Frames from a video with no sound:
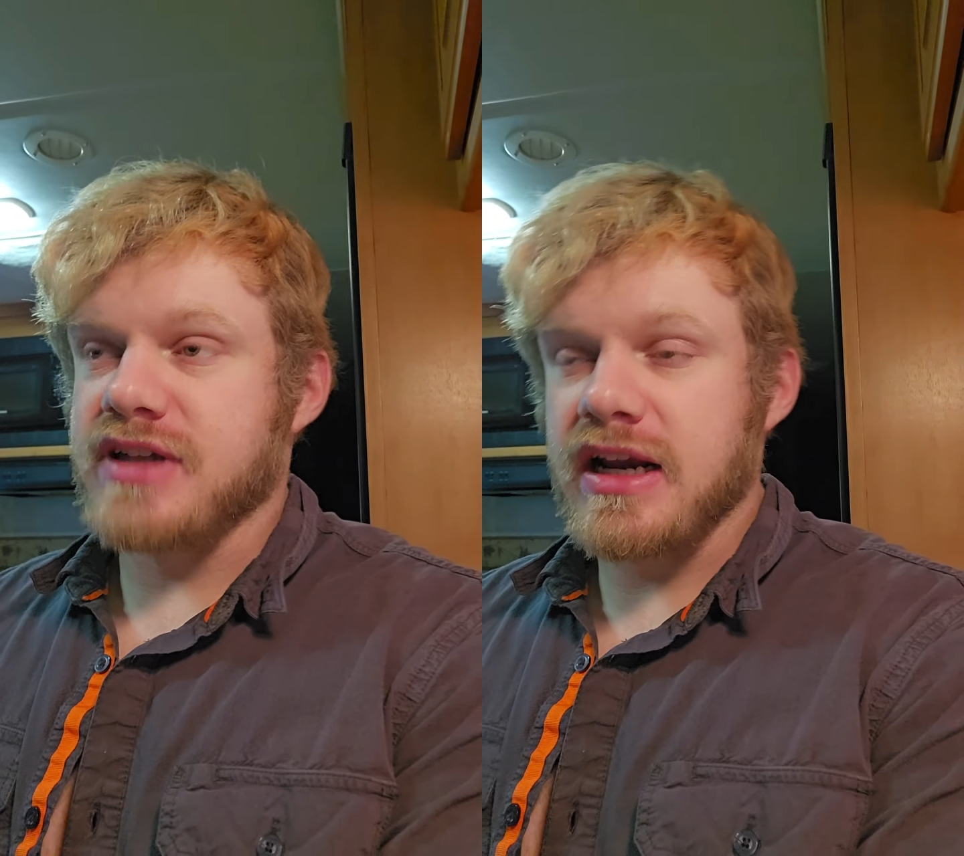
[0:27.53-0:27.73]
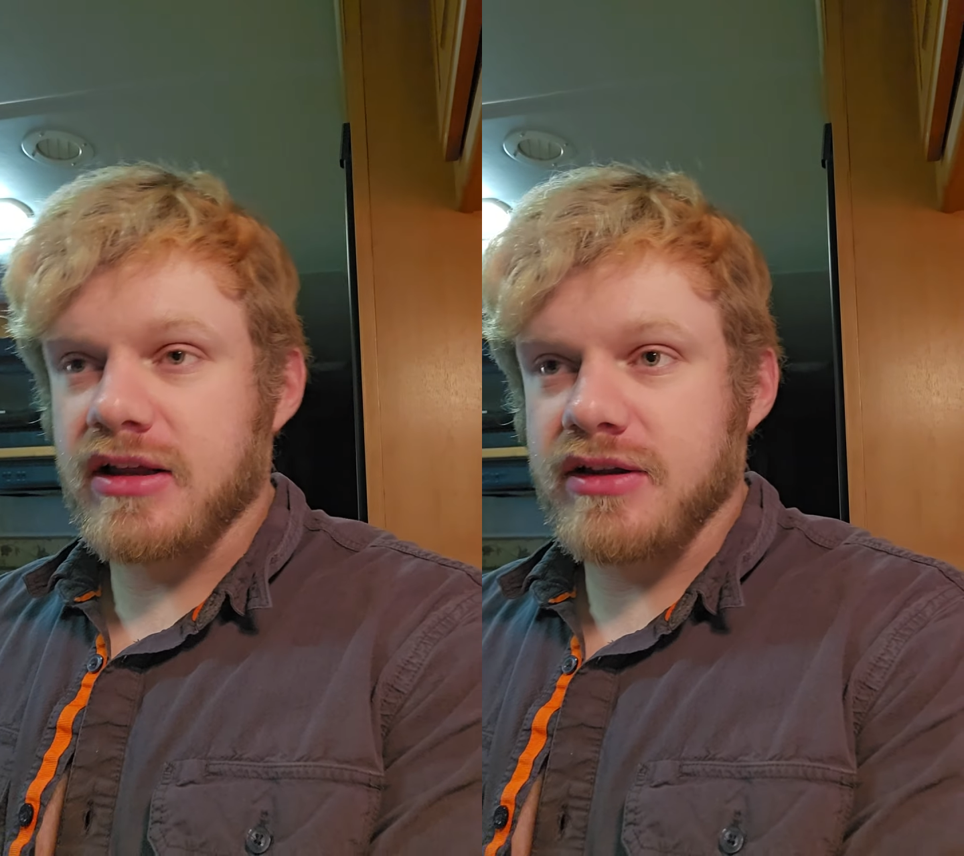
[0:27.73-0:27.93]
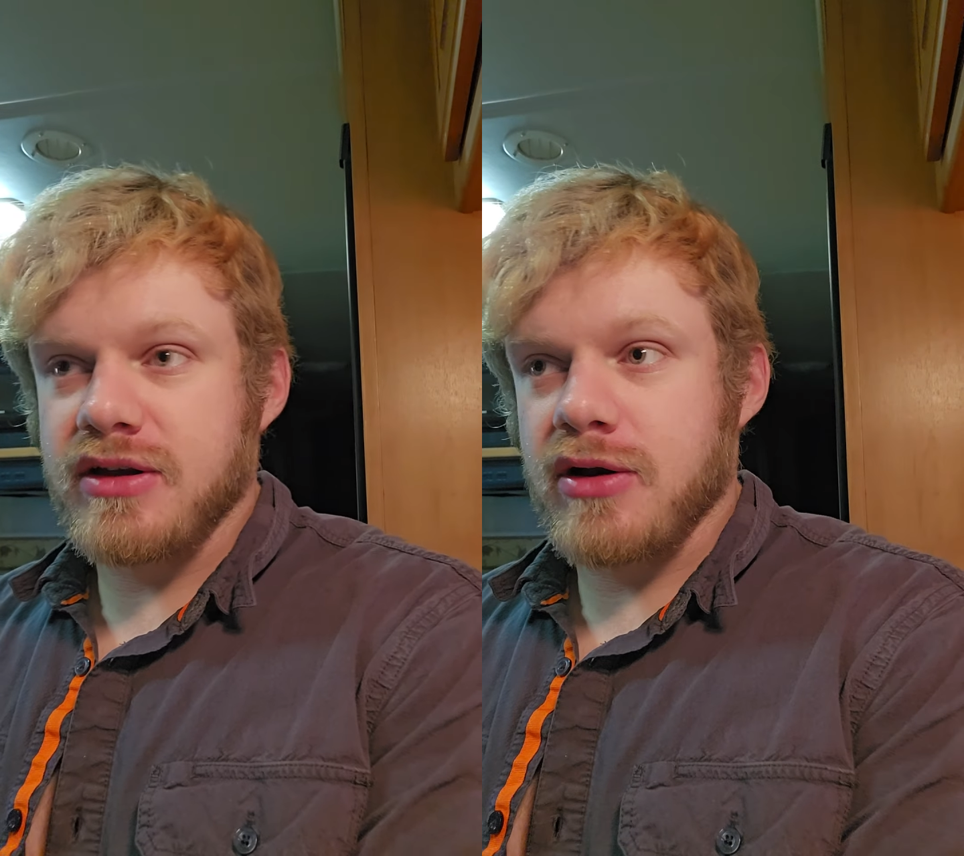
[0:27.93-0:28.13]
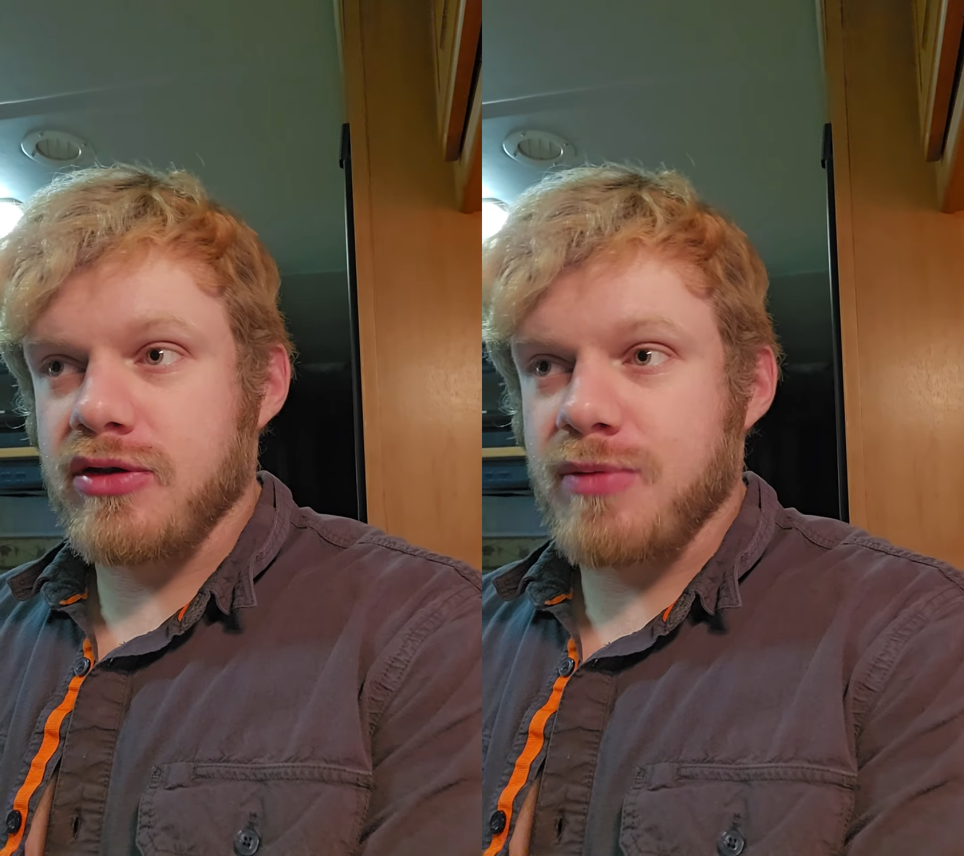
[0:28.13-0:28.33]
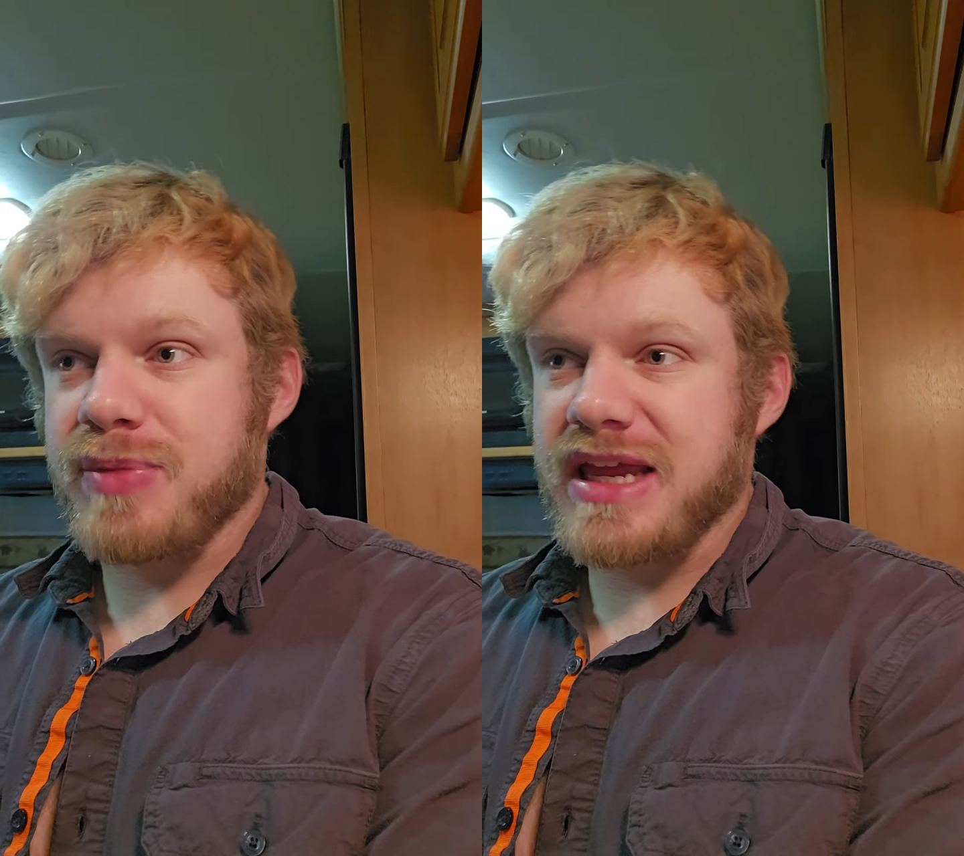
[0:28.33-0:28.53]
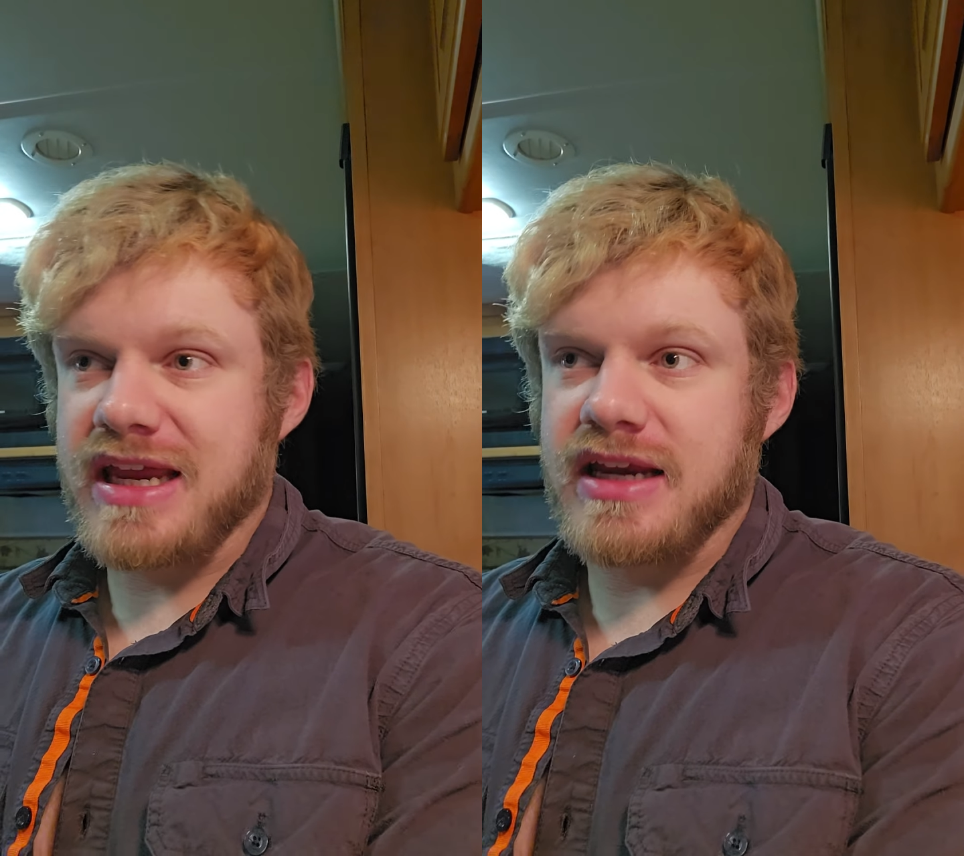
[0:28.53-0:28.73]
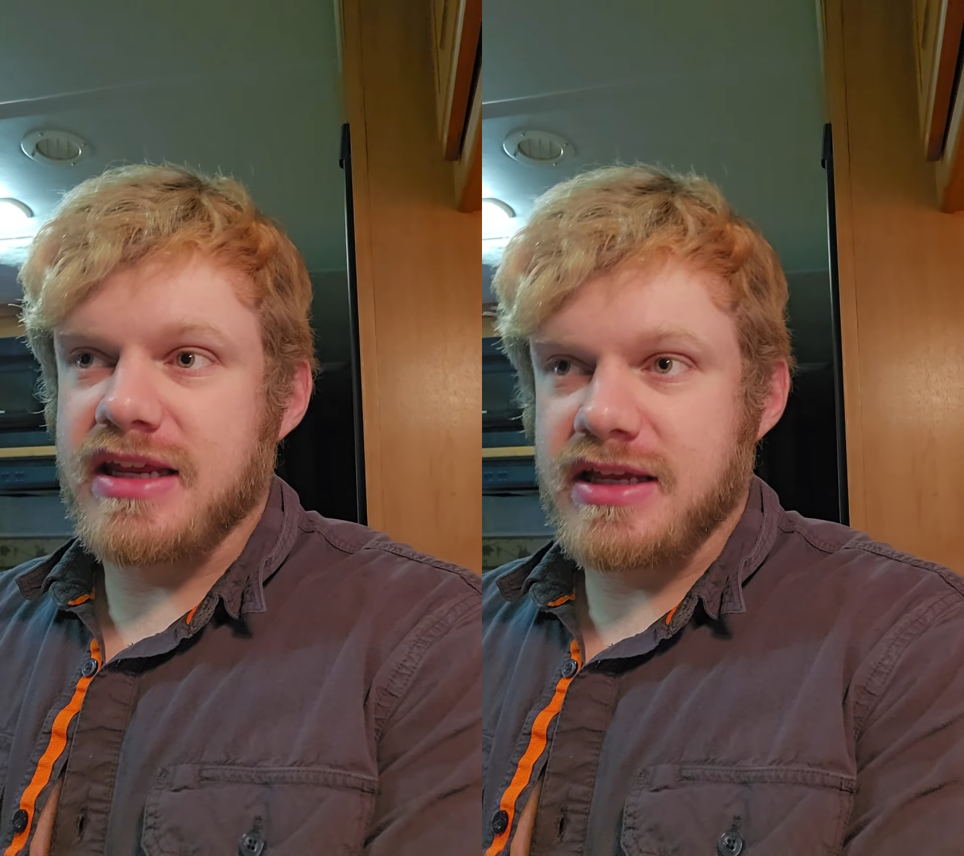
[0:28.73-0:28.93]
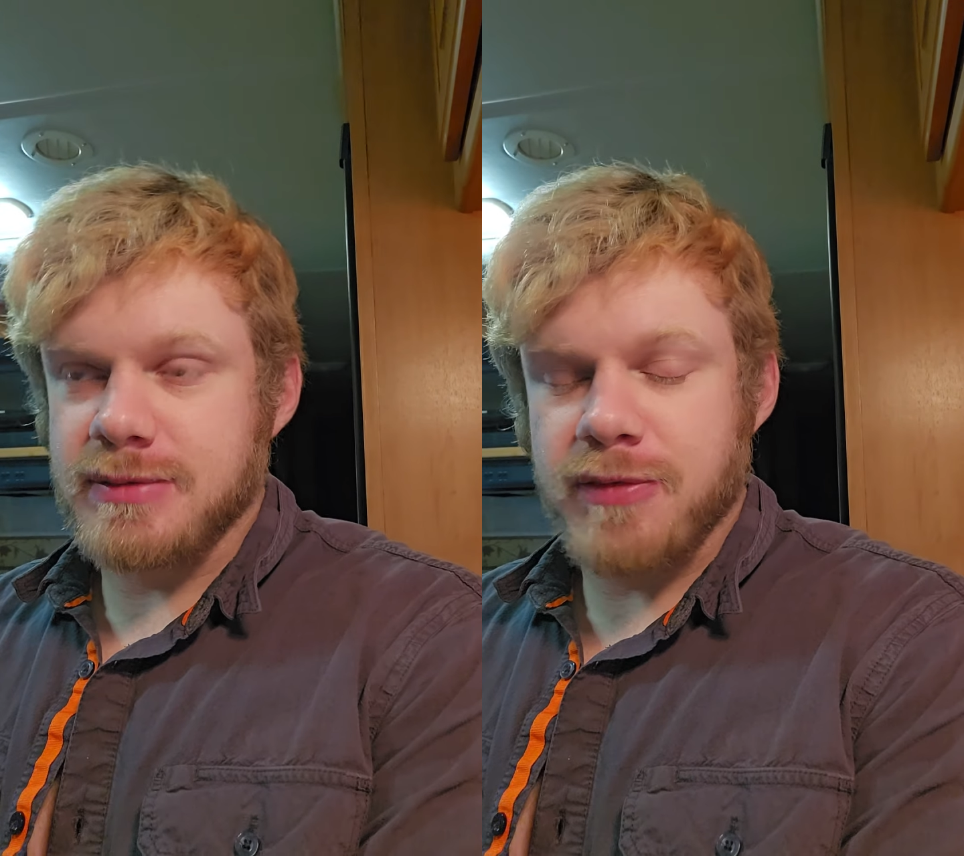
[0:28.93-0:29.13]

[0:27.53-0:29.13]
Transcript: technically they're PEDs,